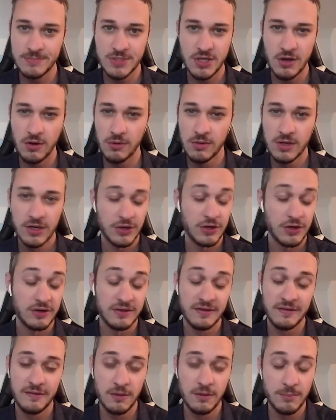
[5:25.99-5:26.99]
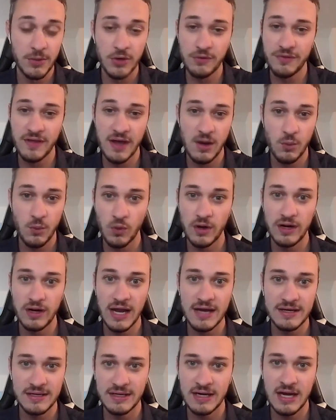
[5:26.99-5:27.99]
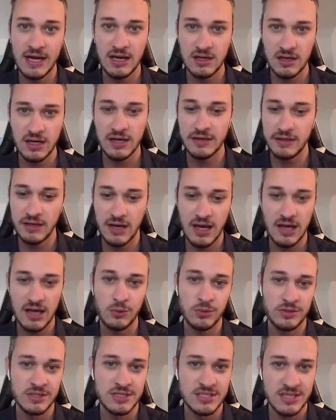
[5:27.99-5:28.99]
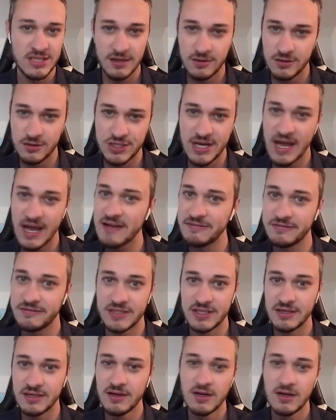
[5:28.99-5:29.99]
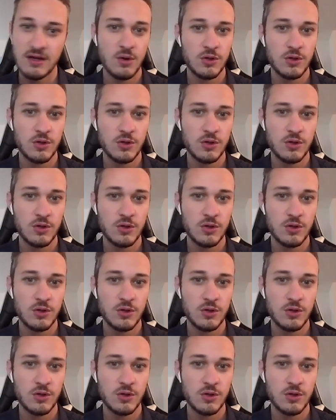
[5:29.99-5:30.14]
So currently they're both at $199.99 with the standard shaft and